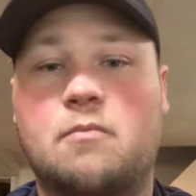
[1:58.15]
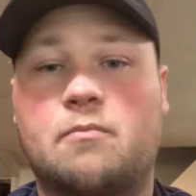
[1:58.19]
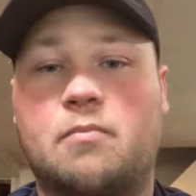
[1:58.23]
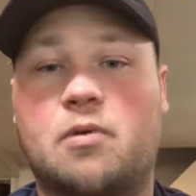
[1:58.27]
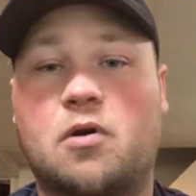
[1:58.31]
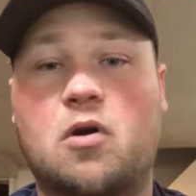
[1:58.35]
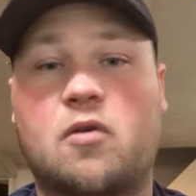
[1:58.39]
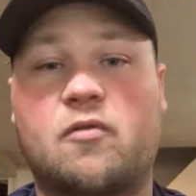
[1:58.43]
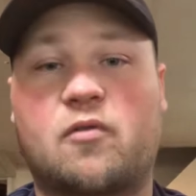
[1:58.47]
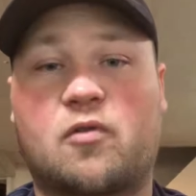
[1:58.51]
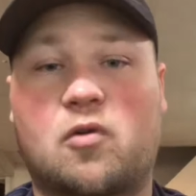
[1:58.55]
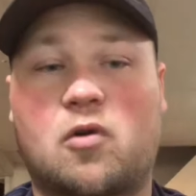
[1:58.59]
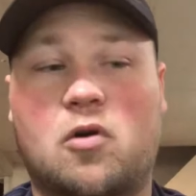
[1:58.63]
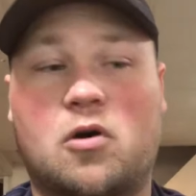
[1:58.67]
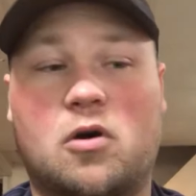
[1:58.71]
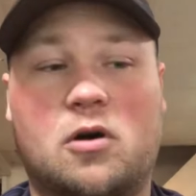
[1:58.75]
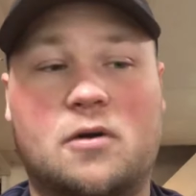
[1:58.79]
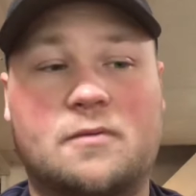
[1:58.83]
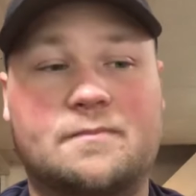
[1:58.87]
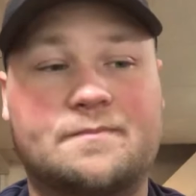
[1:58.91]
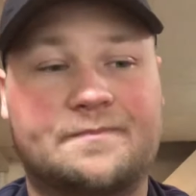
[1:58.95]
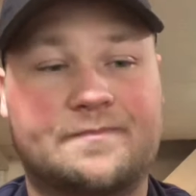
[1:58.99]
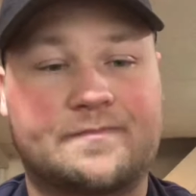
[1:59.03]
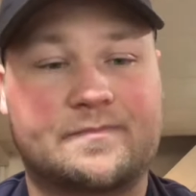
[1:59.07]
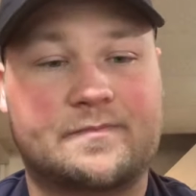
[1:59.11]
But
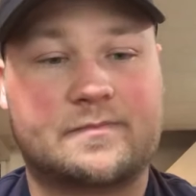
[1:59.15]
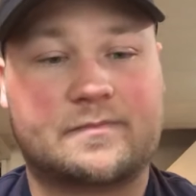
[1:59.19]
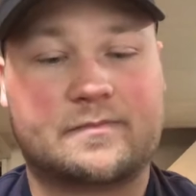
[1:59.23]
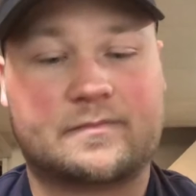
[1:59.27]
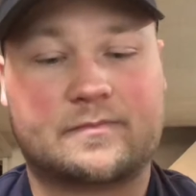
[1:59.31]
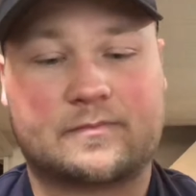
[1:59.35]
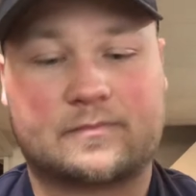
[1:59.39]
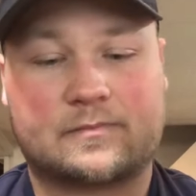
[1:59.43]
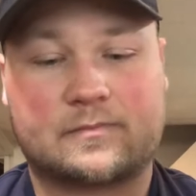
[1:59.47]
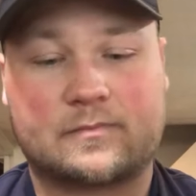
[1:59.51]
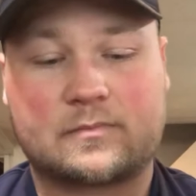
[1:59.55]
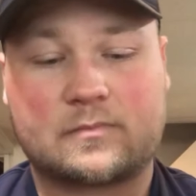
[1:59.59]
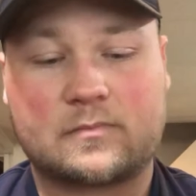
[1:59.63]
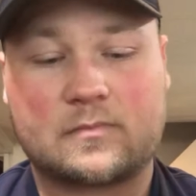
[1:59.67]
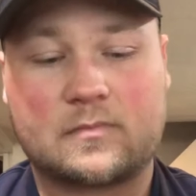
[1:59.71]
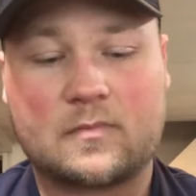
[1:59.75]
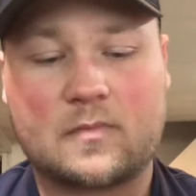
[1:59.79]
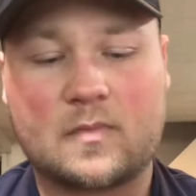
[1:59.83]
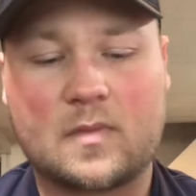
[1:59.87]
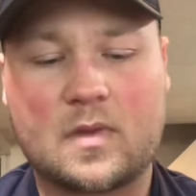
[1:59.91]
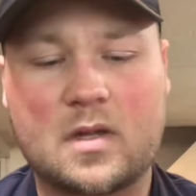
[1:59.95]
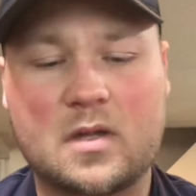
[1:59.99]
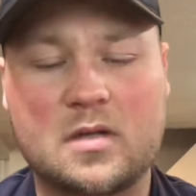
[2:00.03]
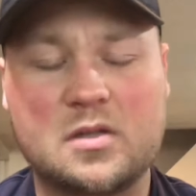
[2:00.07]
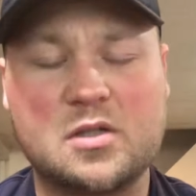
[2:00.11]
overall,
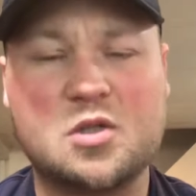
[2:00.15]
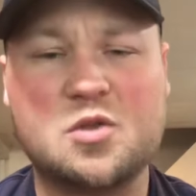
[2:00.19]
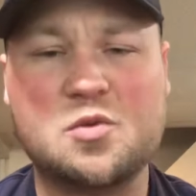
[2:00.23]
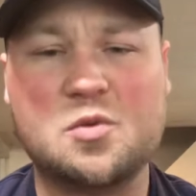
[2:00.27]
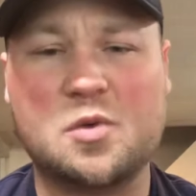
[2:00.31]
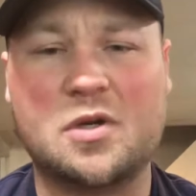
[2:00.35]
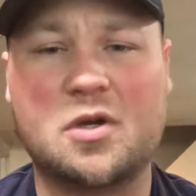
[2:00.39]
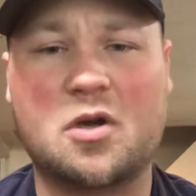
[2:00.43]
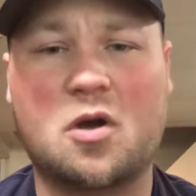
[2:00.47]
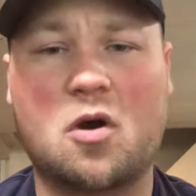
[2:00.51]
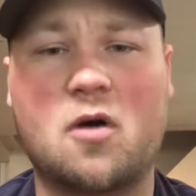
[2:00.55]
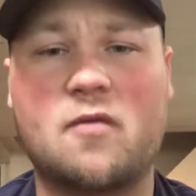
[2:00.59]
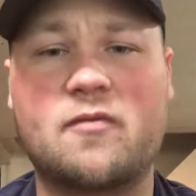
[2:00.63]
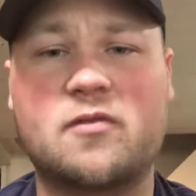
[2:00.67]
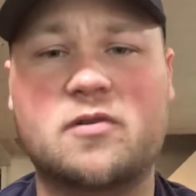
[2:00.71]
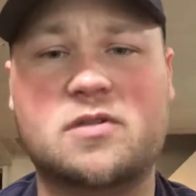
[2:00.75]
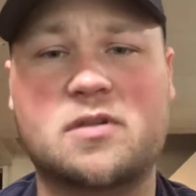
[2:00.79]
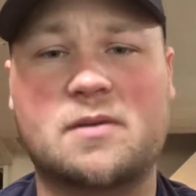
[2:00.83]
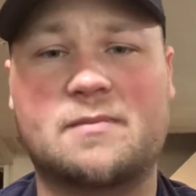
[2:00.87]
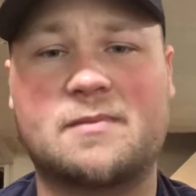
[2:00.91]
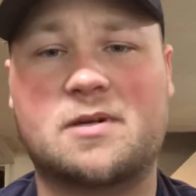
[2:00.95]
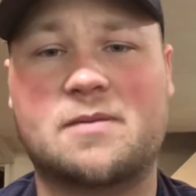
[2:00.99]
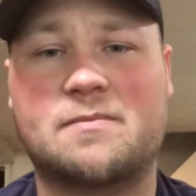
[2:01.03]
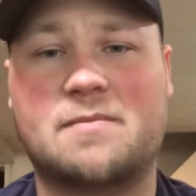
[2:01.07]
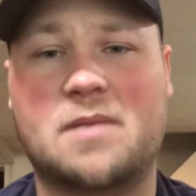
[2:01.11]
I just want to go over
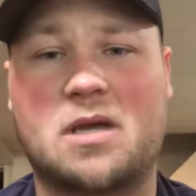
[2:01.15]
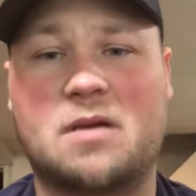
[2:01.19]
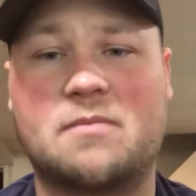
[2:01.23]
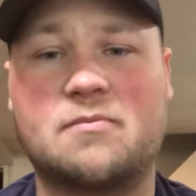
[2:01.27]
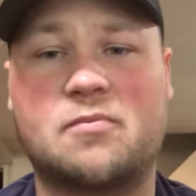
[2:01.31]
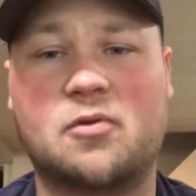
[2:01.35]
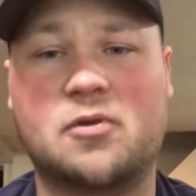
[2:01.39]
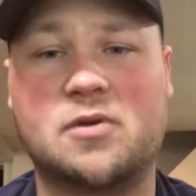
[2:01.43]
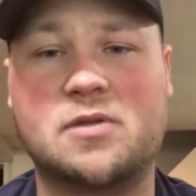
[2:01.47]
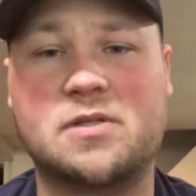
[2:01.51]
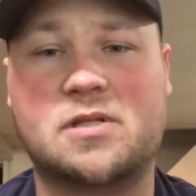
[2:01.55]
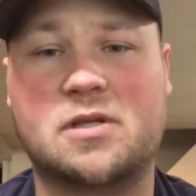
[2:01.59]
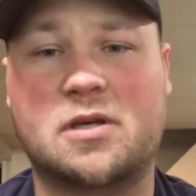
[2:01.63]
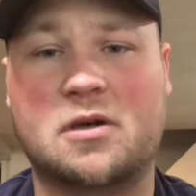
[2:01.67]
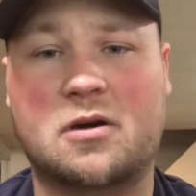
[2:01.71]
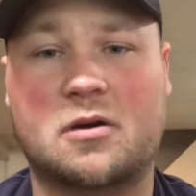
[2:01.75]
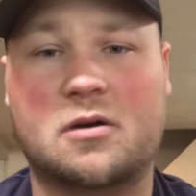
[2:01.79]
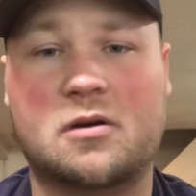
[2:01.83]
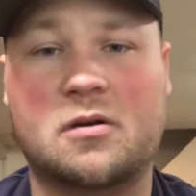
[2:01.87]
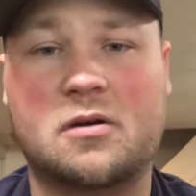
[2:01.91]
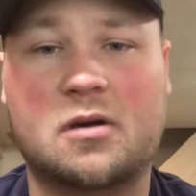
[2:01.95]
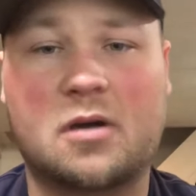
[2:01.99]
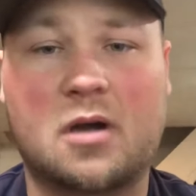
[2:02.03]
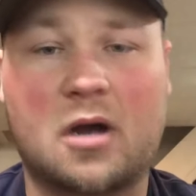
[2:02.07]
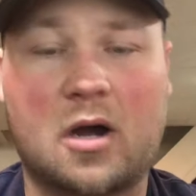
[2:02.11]
some of the main points that
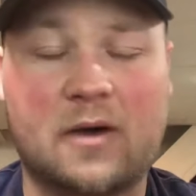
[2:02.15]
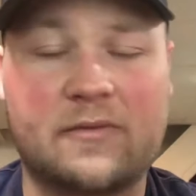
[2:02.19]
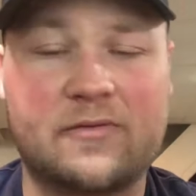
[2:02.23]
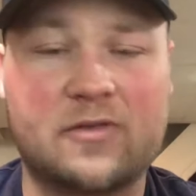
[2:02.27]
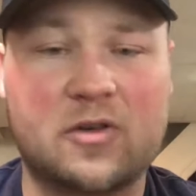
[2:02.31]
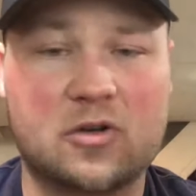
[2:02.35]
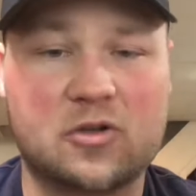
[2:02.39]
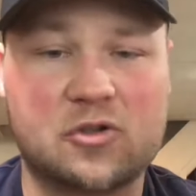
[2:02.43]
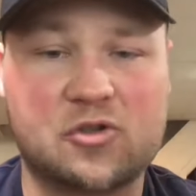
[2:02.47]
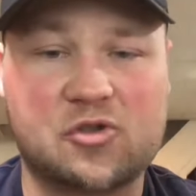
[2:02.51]
are of their